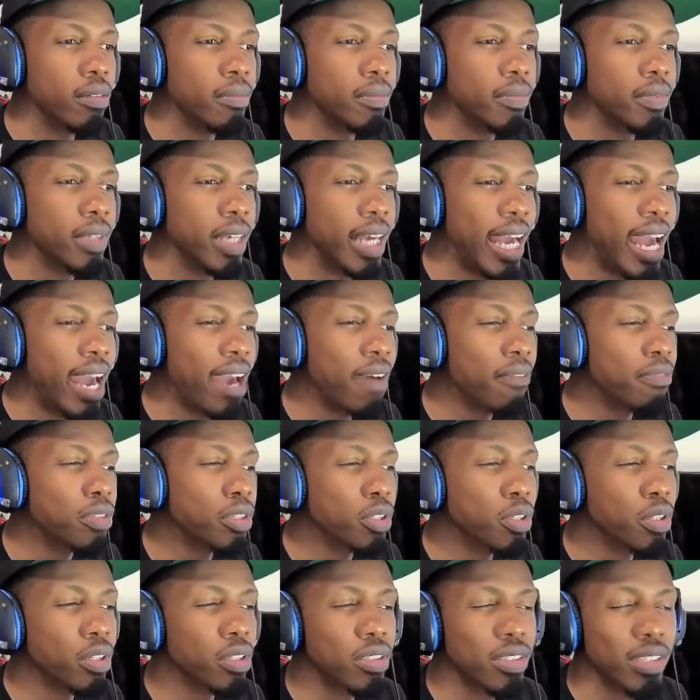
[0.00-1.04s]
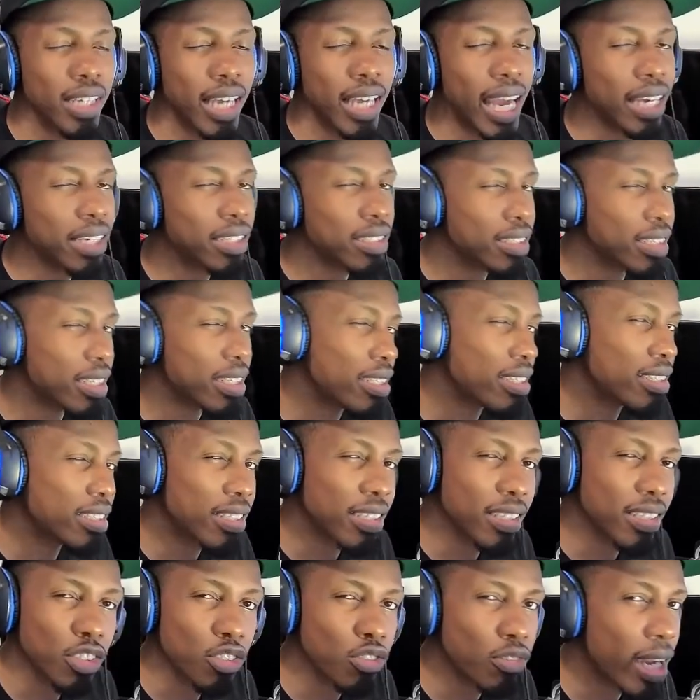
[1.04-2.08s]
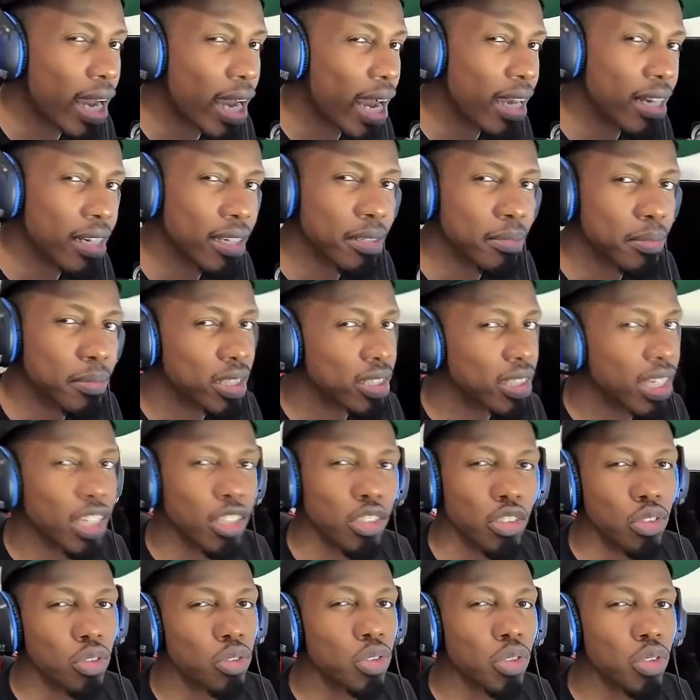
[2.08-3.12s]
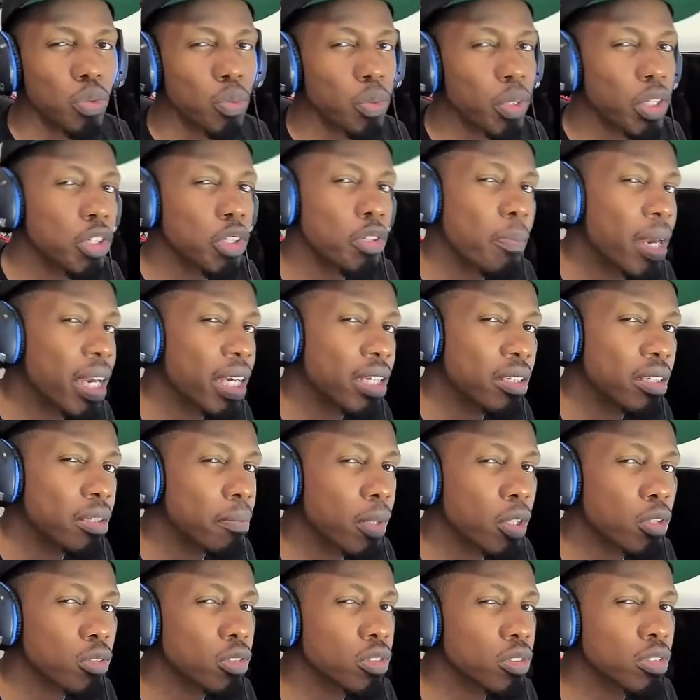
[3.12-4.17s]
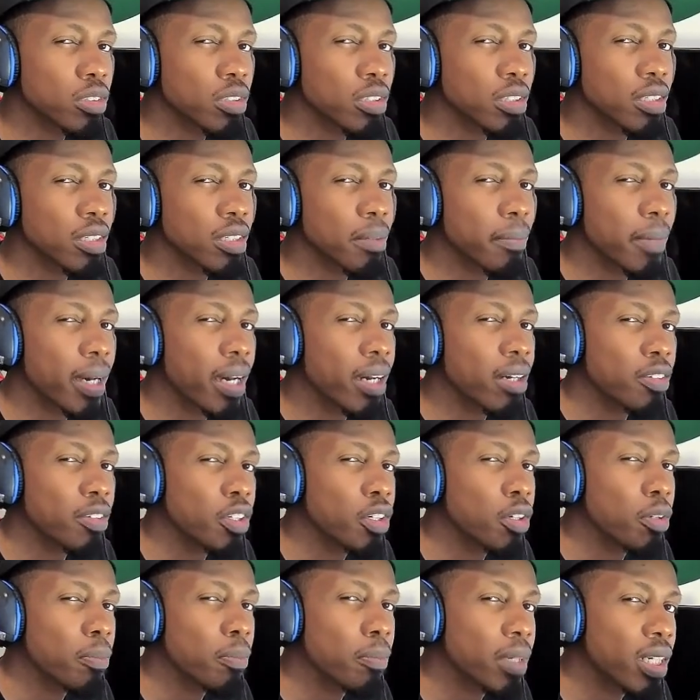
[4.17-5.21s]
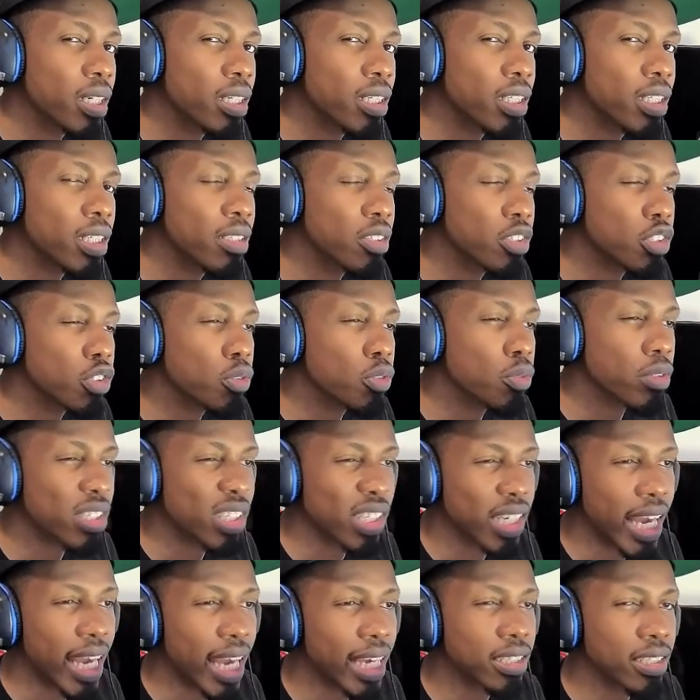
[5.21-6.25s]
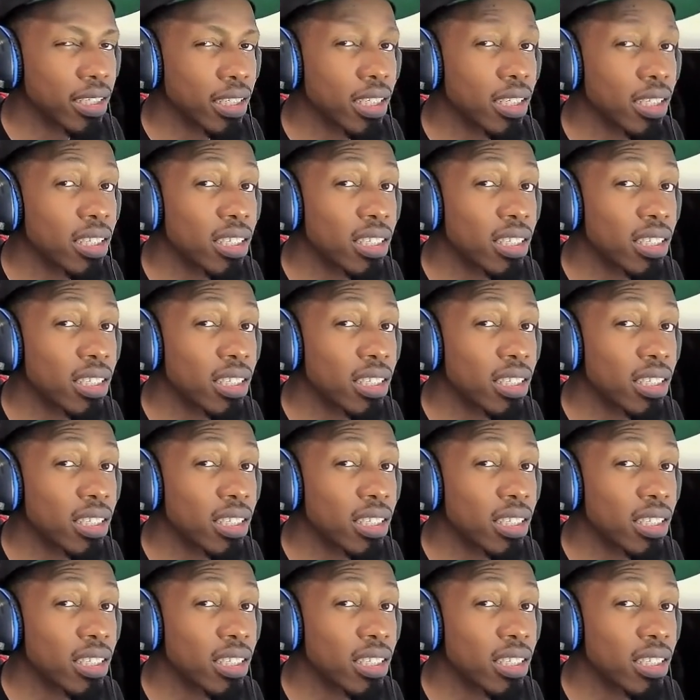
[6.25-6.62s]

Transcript: after tax season dried up, because that's usually when you make the most amount of your money, is during tax season,